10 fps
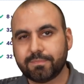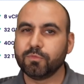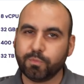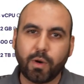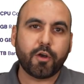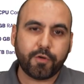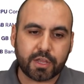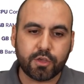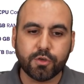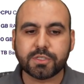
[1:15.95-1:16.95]
moderate
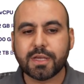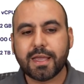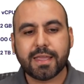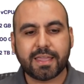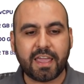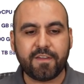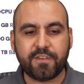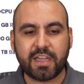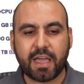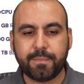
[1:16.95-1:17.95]
use,
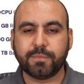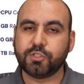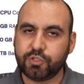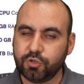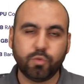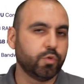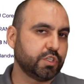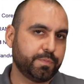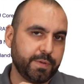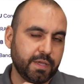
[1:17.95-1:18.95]
KVM 2,
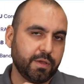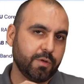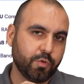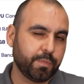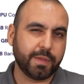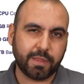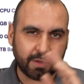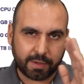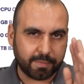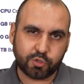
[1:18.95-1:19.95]
which be would be
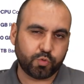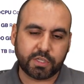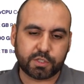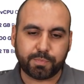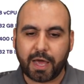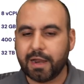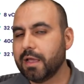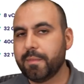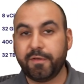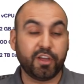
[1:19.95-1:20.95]
the sweet spot.
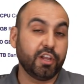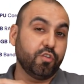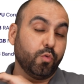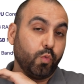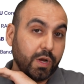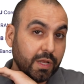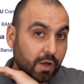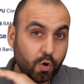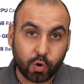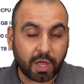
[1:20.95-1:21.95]
But if you're gonna do really,
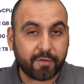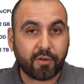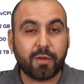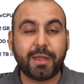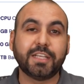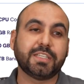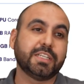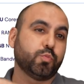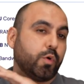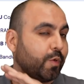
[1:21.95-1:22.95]
a whole lot of
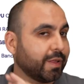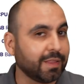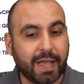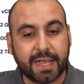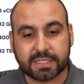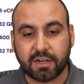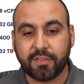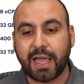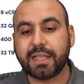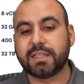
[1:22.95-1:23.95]
automations, work with clients and all
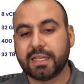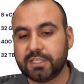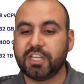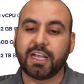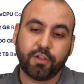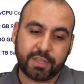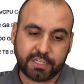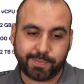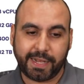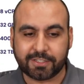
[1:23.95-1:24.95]
that, then check out
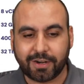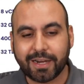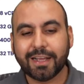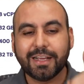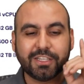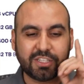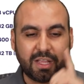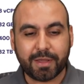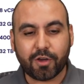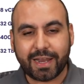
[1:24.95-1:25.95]
these plans, right? So
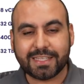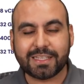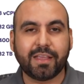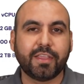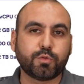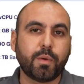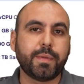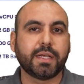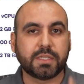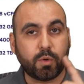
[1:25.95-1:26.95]
let me go ahead and select this one
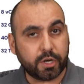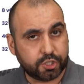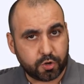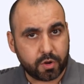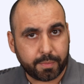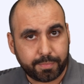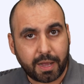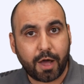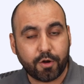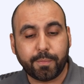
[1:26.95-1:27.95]
because I wanna show you
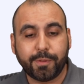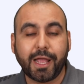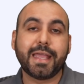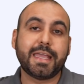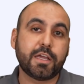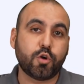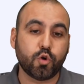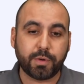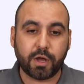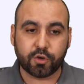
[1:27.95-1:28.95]
how to apply a
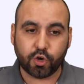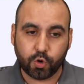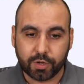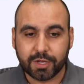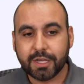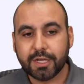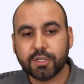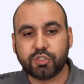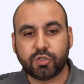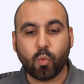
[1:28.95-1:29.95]
coupon code.
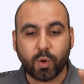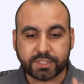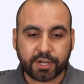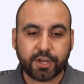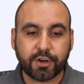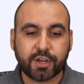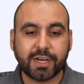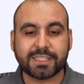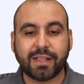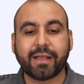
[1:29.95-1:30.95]
So once you're here, you're
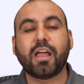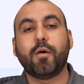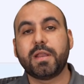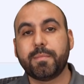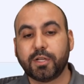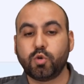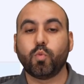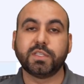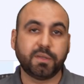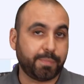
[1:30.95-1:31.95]
gonna select how many months you
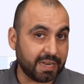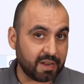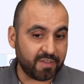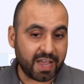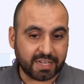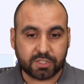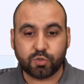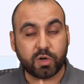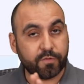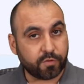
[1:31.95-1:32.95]
want to pay in advance.
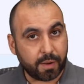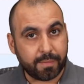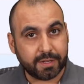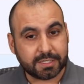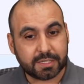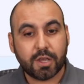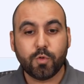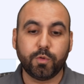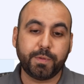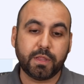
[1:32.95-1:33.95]
24 months
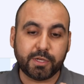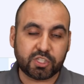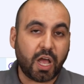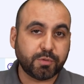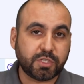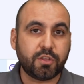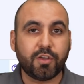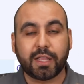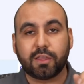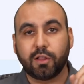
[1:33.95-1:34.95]
would be the best option. You
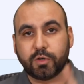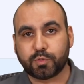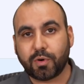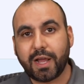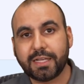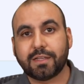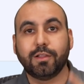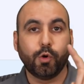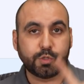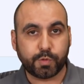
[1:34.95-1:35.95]
got the lowest price,
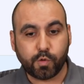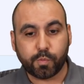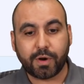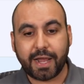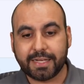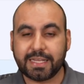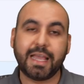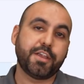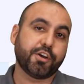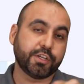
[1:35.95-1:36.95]
lowest renewal price,
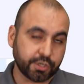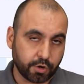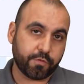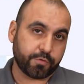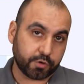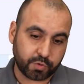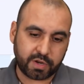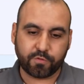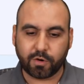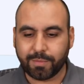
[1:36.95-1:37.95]
and you're good to go for
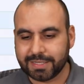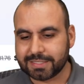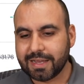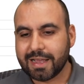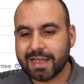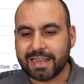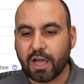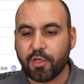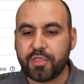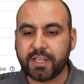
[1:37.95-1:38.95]
24 months.
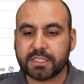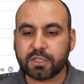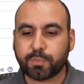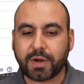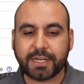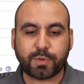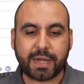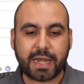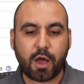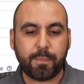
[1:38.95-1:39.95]
Now, this is a price
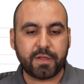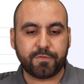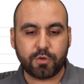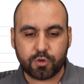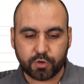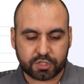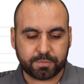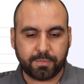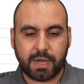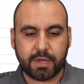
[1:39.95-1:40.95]
right now, but if you use
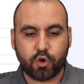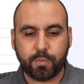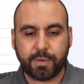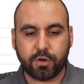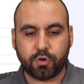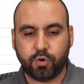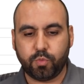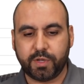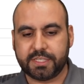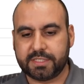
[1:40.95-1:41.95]
my coupon code,
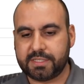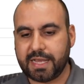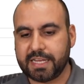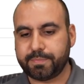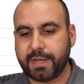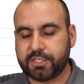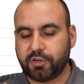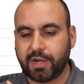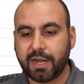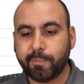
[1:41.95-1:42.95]
which is
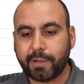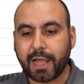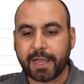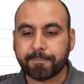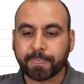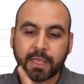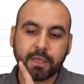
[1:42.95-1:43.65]
Master, and apply them,